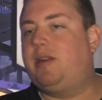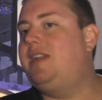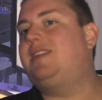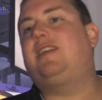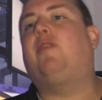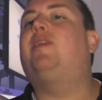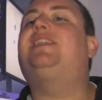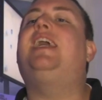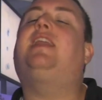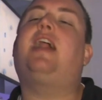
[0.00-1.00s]
We didn't
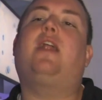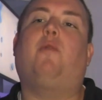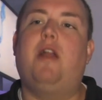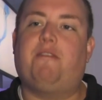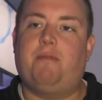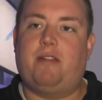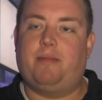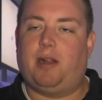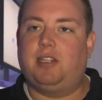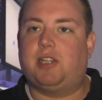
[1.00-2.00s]
want to take that away from everybody.